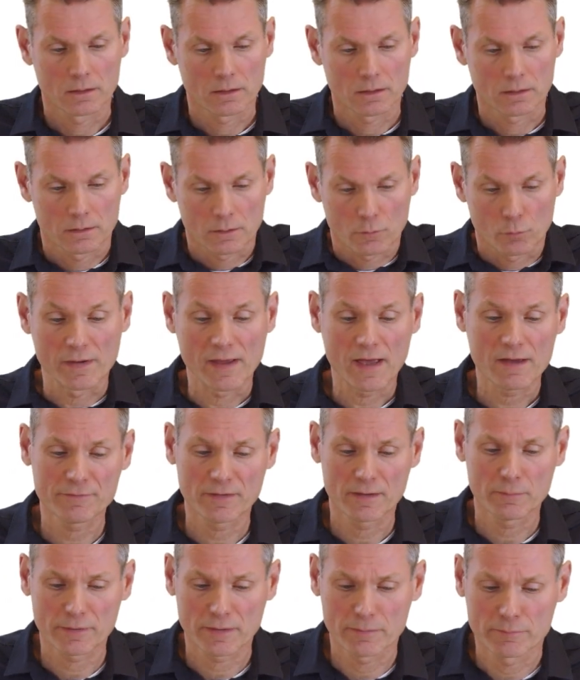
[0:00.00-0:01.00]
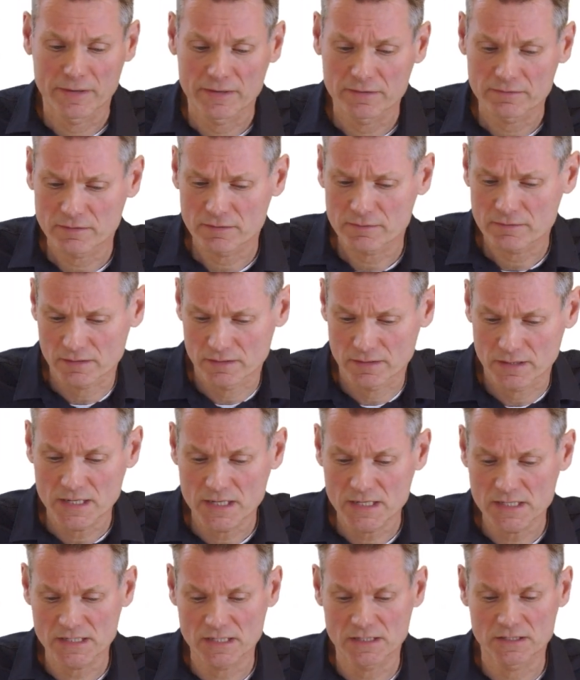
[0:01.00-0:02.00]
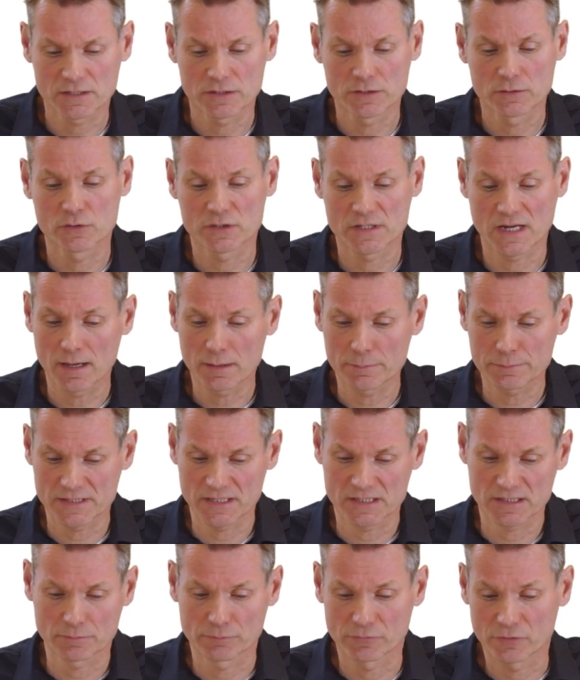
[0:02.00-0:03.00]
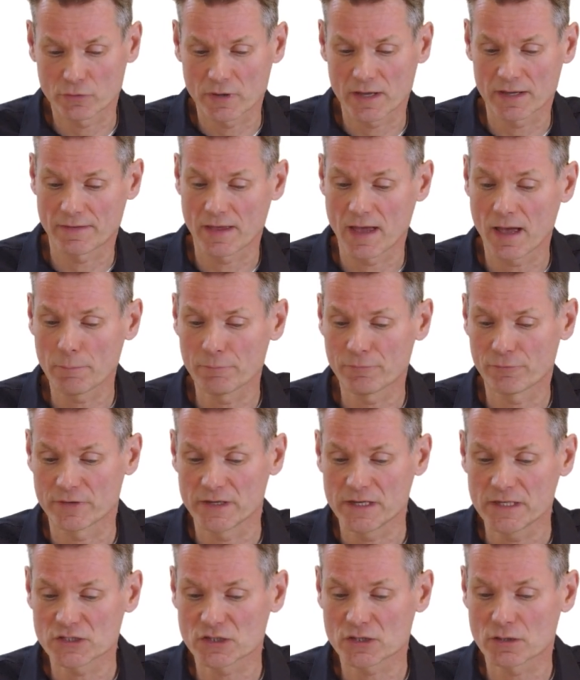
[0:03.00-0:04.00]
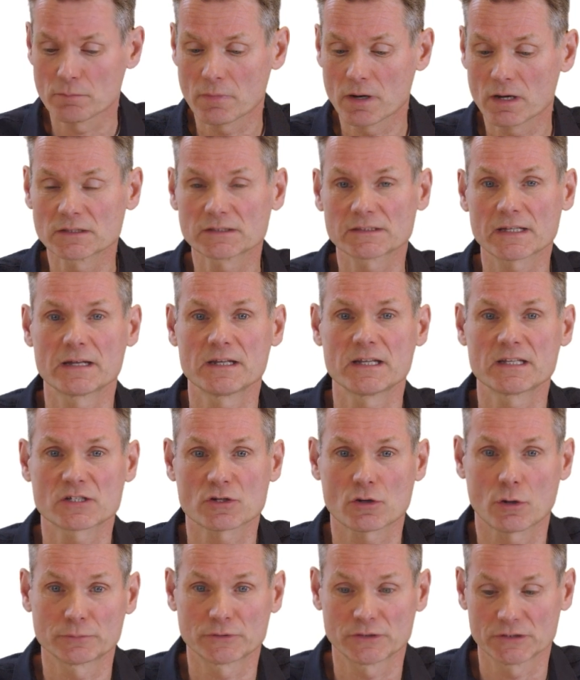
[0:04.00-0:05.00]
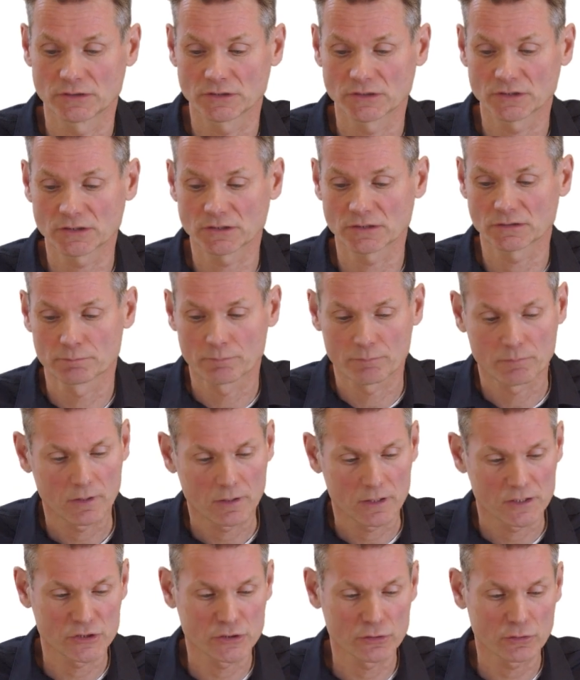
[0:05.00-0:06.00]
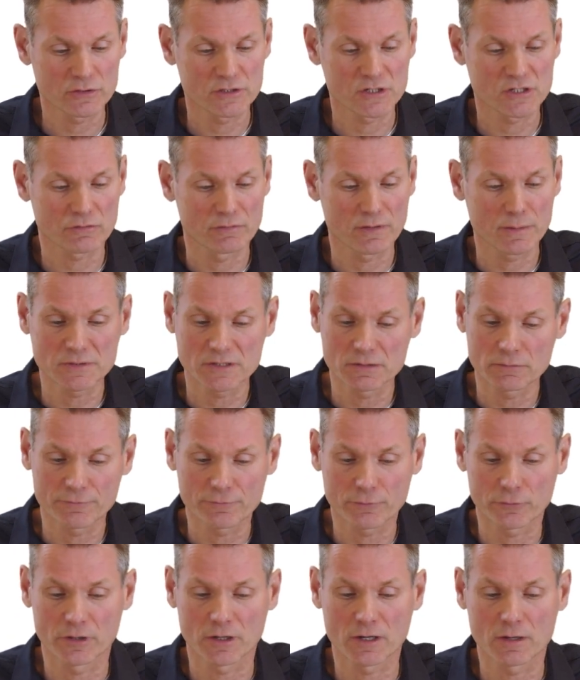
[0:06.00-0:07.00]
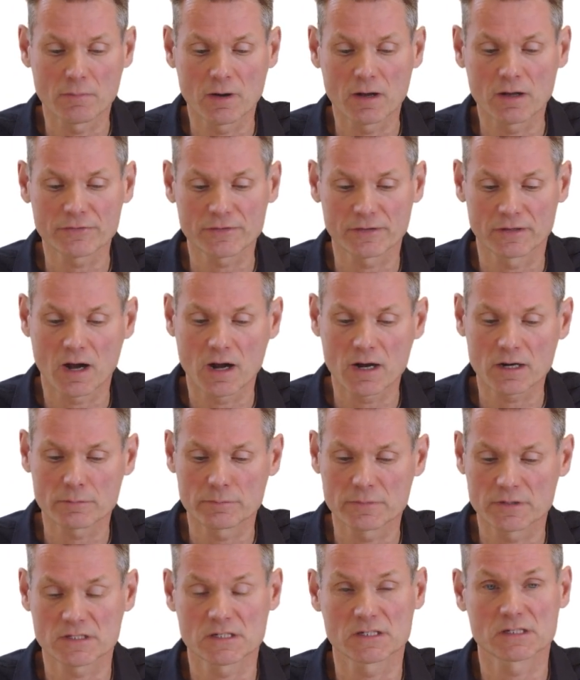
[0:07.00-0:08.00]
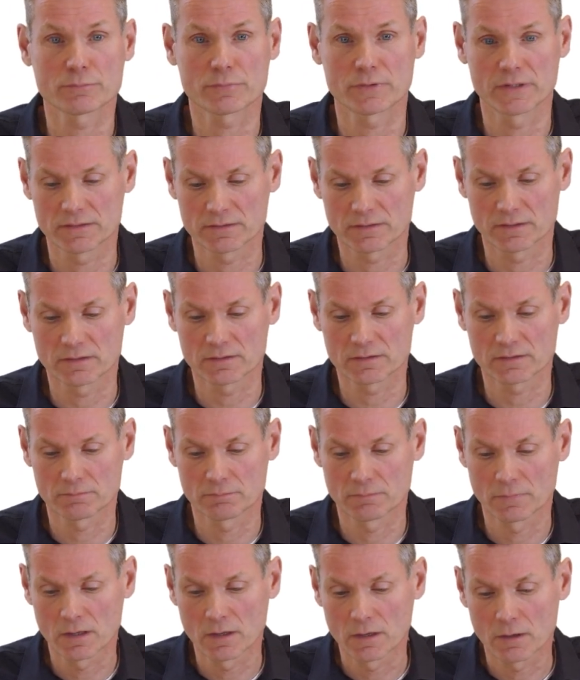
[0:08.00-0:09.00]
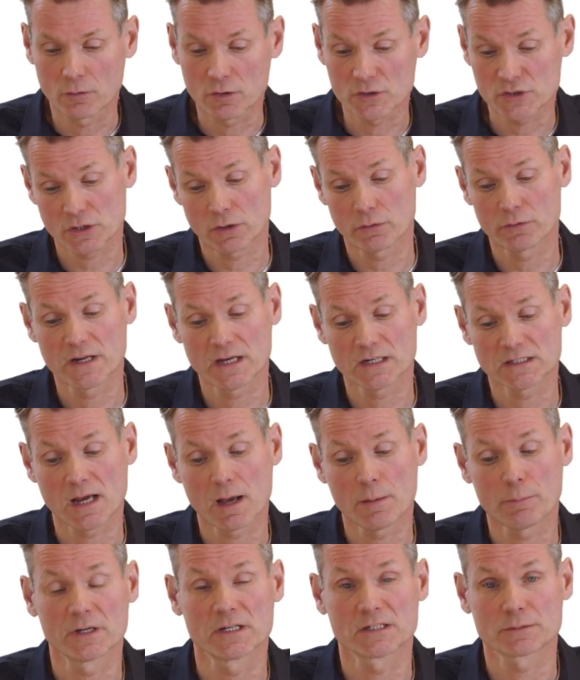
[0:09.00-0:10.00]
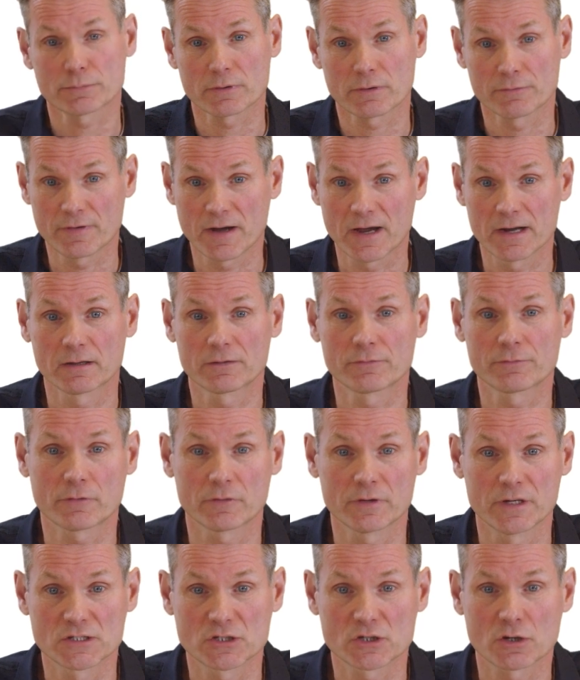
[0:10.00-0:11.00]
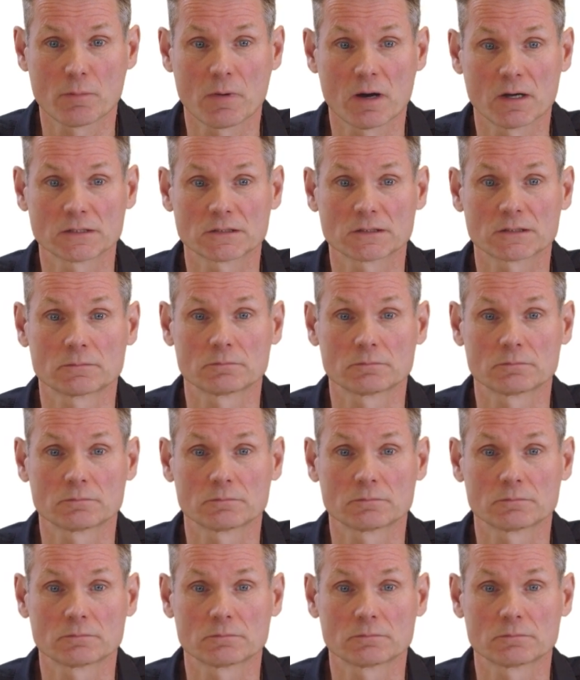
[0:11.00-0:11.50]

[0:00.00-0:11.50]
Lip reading: We have implemented an easy-to-use help system to get help for each command and its options. A short description for the command and arguments is printed. Also, an example is provided for each command.